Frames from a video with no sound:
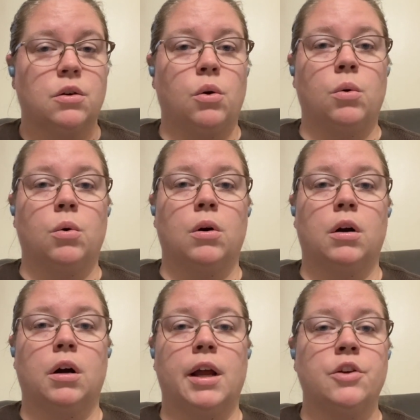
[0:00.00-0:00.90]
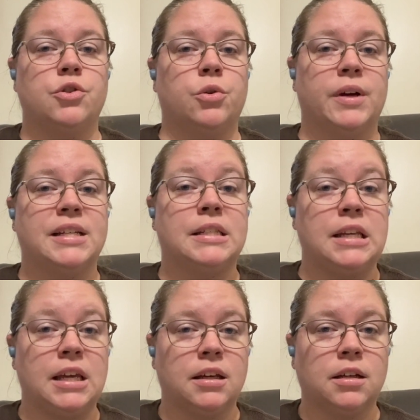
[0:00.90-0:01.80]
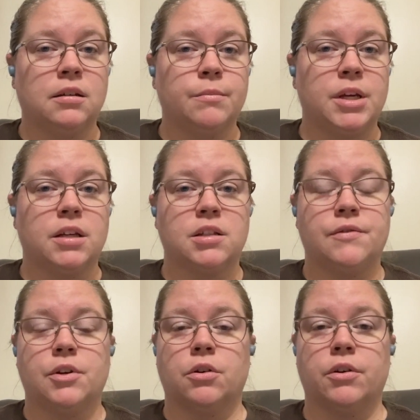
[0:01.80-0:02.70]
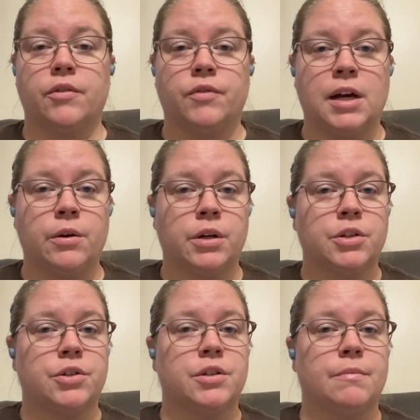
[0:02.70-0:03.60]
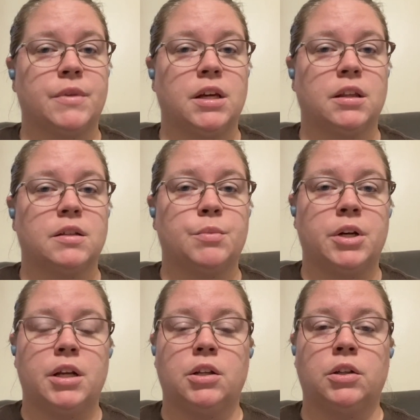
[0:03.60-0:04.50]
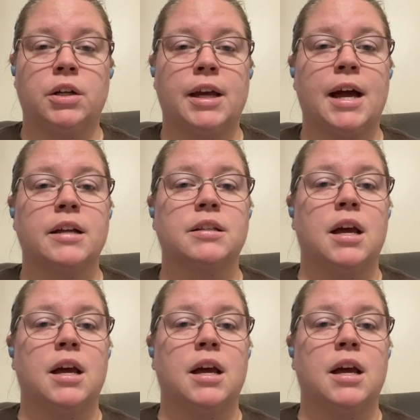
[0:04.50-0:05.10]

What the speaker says: or enjoy seeing, because if you're growing flowers or something that's pretty to look at,